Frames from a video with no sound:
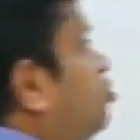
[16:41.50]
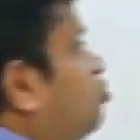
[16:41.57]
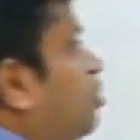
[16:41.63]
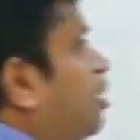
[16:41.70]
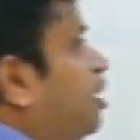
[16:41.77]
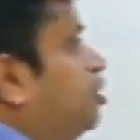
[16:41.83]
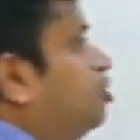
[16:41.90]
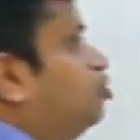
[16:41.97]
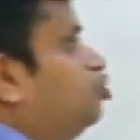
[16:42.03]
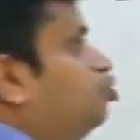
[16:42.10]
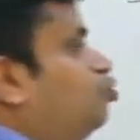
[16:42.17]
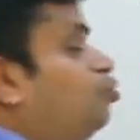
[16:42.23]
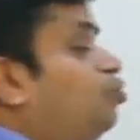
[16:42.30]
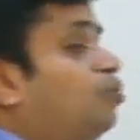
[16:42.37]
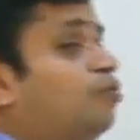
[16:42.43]
trying
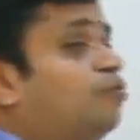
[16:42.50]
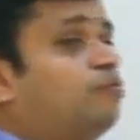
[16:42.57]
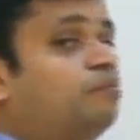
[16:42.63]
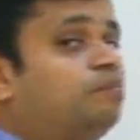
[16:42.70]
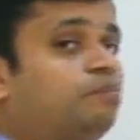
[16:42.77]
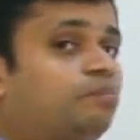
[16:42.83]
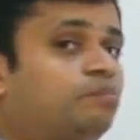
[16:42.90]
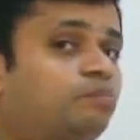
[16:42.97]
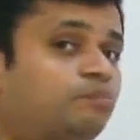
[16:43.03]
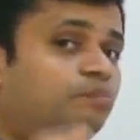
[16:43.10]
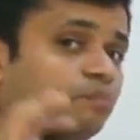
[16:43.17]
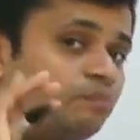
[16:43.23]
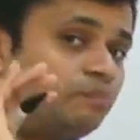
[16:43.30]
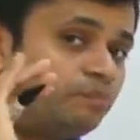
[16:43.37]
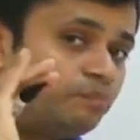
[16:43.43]
to
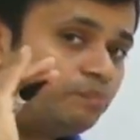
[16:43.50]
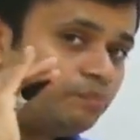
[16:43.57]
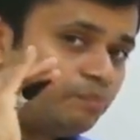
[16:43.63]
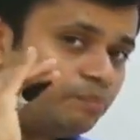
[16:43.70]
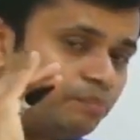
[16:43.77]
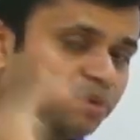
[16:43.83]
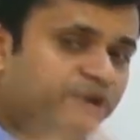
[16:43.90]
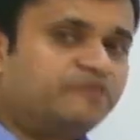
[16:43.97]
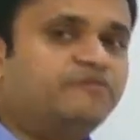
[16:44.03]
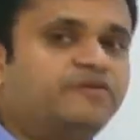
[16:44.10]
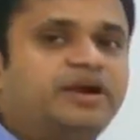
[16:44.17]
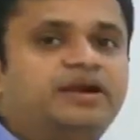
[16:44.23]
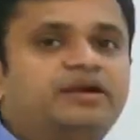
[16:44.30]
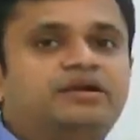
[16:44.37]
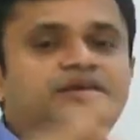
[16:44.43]

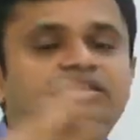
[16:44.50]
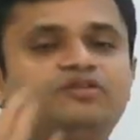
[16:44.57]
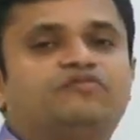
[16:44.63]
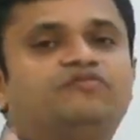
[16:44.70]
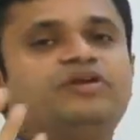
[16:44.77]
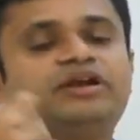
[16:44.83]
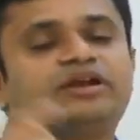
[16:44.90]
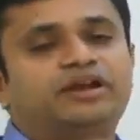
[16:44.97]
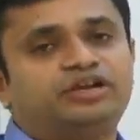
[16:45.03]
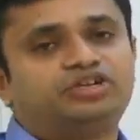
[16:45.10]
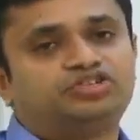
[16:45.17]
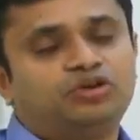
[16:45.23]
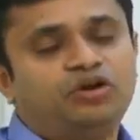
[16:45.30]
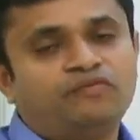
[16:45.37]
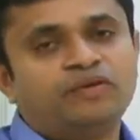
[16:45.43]
prevent the
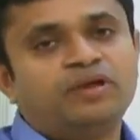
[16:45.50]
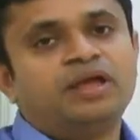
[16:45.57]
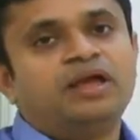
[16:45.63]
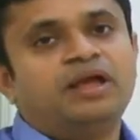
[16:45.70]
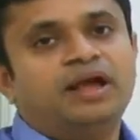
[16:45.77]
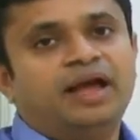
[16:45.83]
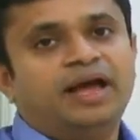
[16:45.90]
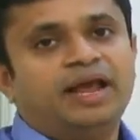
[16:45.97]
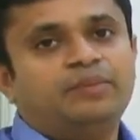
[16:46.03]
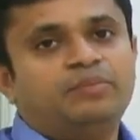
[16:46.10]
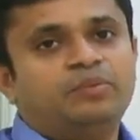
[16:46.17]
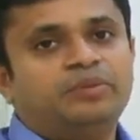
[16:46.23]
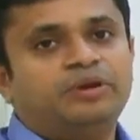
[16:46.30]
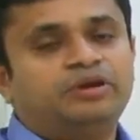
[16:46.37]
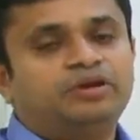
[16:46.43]
filtration of
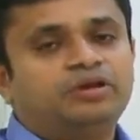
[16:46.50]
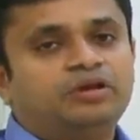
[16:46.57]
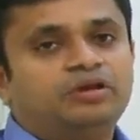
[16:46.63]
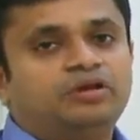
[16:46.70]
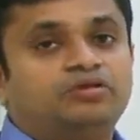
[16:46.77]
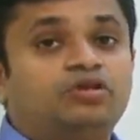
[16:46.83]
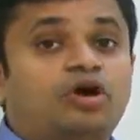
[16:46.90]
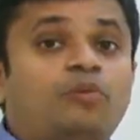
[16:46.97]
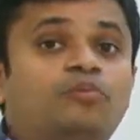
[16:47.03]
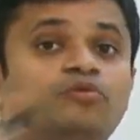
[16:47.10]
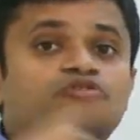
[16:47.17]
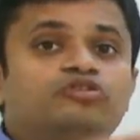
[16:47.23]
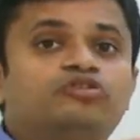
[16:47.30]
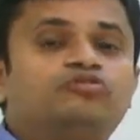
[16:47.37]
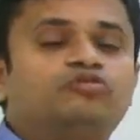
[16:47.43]
albumin. The
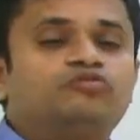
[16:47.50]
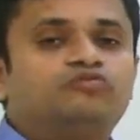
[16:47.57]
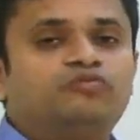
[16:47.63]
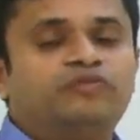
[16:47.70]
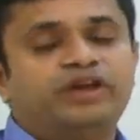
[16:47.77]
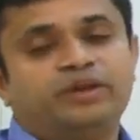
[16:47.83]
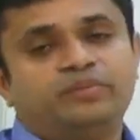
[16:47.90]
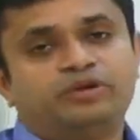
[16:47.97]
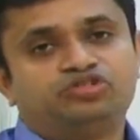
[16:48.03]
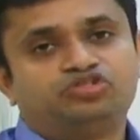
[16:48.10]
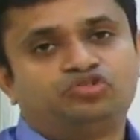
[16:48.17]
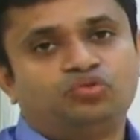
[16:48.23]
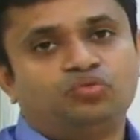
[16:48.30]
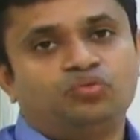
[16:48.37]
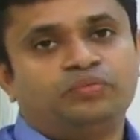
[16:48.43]
opposite is very much
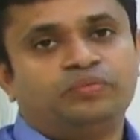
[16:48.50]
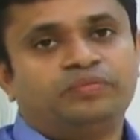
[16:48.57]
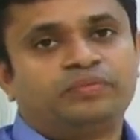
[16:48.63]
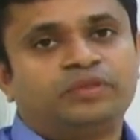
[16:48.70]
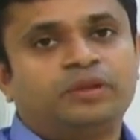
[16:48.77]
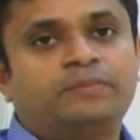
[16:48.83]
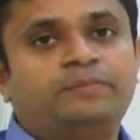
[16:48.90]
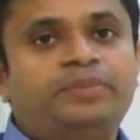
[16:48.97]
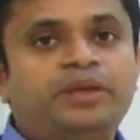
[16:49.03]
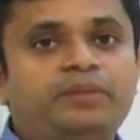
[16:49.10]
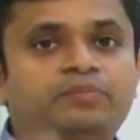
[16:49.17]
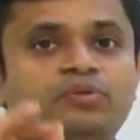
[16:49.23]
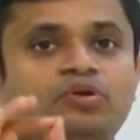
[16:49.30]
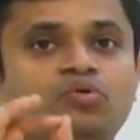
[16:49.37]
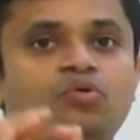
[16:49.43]
true.
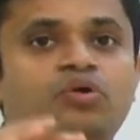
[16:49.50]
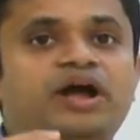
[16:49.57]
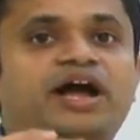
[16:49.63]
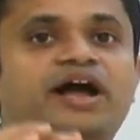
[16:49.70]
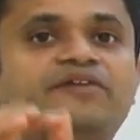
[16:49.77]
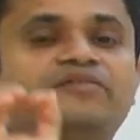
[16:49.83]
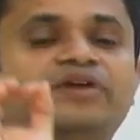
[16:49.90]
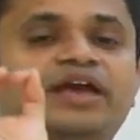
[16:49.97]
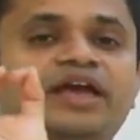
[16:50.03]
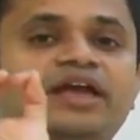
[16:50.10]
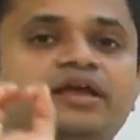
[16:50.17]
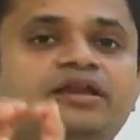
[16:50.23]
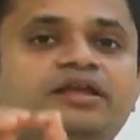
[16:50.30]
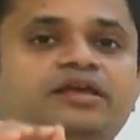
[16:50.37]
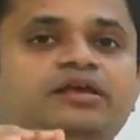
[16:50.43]
People who have
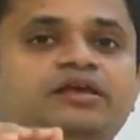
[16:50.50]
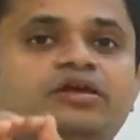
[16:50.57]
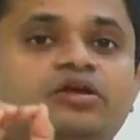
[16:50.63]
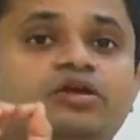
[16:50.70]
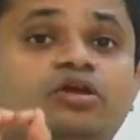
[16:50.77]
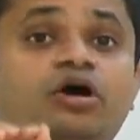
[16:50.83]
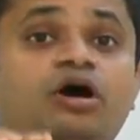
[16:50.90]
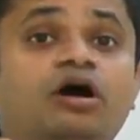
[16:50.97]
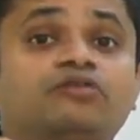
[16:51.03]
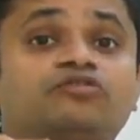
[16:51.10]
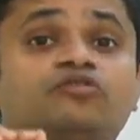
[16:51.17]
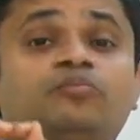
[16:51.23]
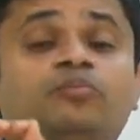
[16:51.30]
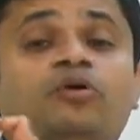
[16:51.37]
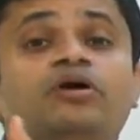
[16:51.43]
any loss
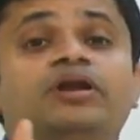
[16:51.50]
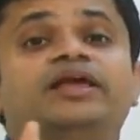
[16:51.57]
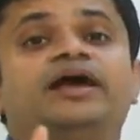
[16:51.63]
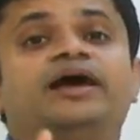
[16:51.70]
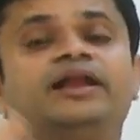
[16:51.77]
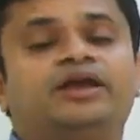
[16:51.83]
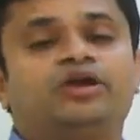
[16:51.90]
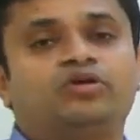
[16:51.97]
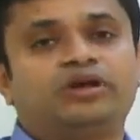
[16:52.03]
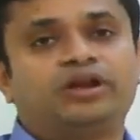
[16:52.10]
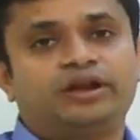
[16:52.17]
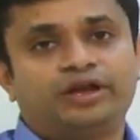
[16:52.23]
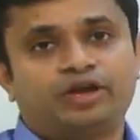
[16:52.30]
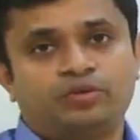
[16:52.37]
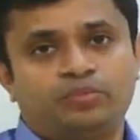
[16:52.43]
of polyanionic
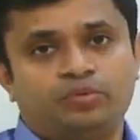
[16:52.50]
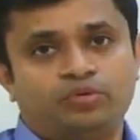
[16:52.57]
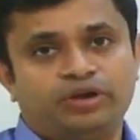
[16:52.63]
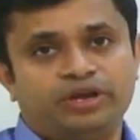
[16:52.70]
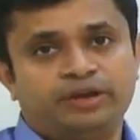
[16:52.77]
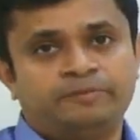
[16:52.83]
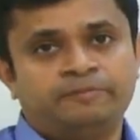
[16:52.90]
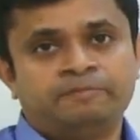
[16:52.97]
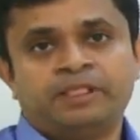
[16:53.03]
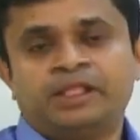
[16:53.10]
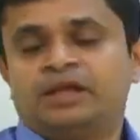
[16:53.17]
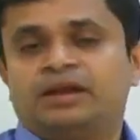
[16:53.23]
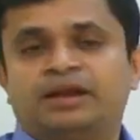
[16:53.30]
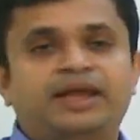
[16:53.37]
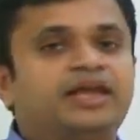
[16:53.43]
glycoprotein,
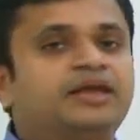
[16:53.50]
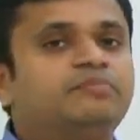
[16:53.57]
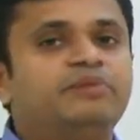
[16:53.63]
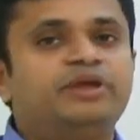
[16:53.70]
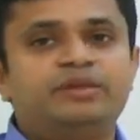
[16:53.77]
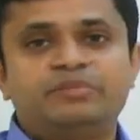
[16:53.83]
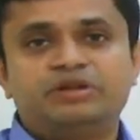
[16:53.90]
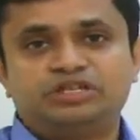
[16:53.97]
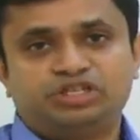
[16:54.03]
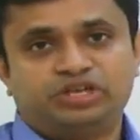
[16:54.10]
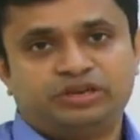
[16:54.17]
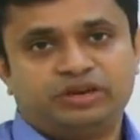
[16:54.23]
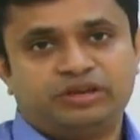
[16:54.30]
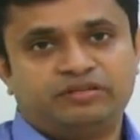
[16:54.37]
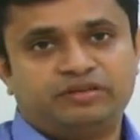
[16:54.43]
like in minimal
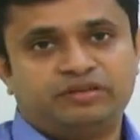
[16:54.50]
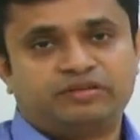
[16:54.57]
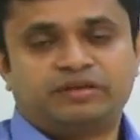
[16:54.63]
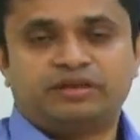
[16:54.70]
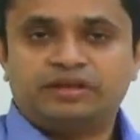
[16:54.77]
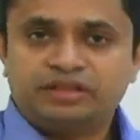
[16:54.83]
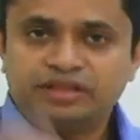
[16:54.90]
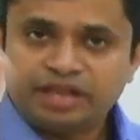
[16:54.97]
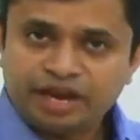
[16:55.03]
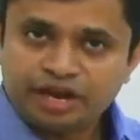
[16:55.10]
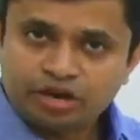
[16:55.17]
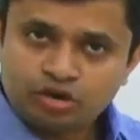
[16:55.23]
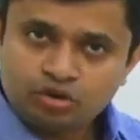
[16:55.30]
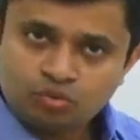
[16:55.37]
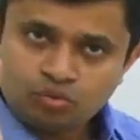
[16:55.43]
chain disease, they
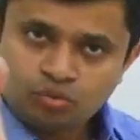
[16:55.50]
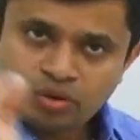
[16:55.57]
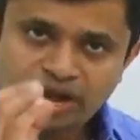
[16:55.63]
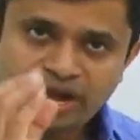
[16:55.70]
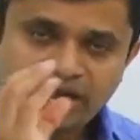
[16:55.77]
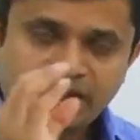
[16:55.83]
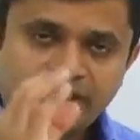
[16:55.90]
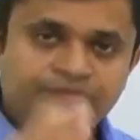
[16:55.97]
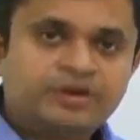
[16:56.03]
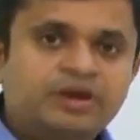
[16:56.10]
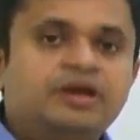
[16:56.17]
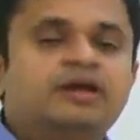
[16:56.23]
do have